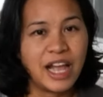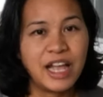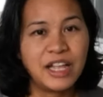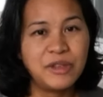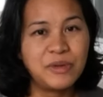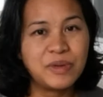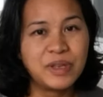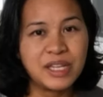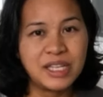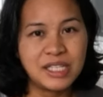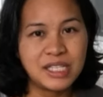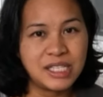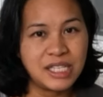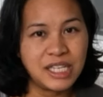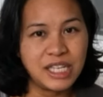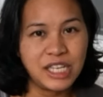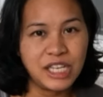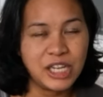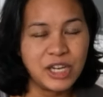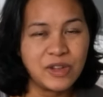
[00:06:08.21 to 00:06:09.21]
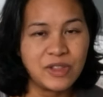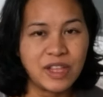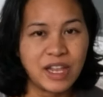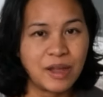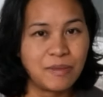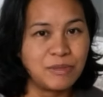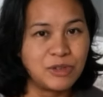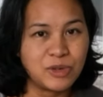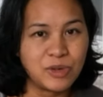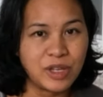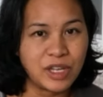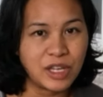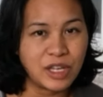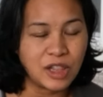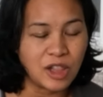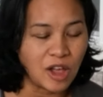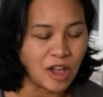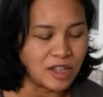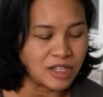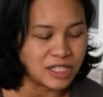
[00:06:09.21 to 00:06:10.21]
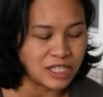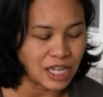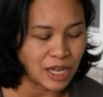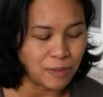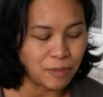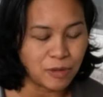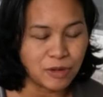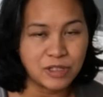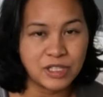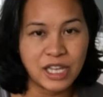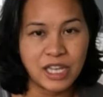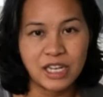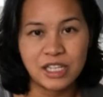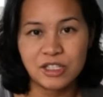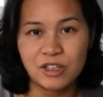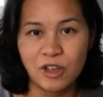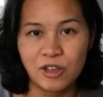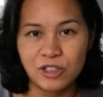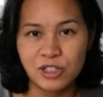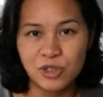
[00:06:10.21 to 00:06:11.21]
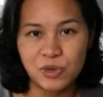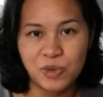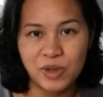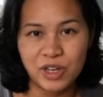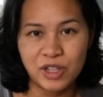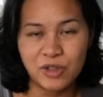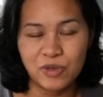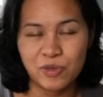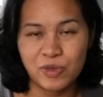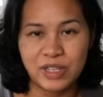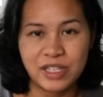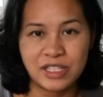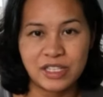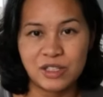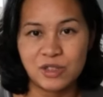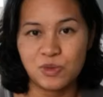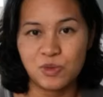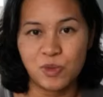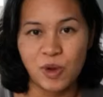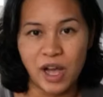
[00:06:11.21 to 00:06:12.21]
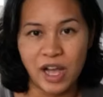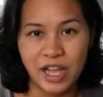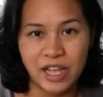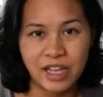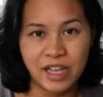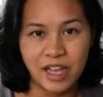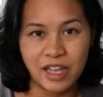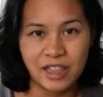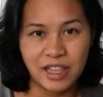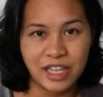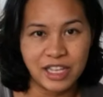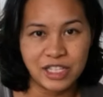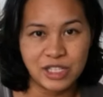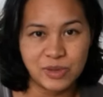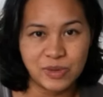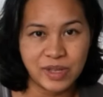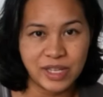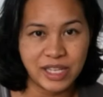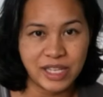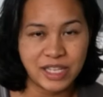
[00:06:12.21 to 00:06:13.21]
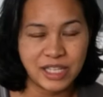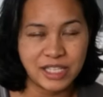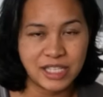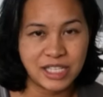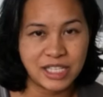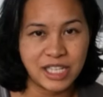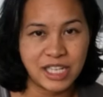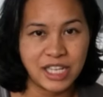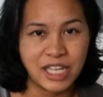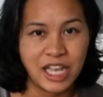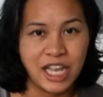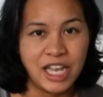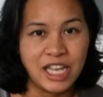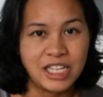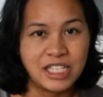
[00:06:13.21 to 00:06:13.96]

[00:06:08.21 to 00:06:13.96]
and you can see here that I'm doing cloth diapers, and it's also one of the reasons why I like doing EC,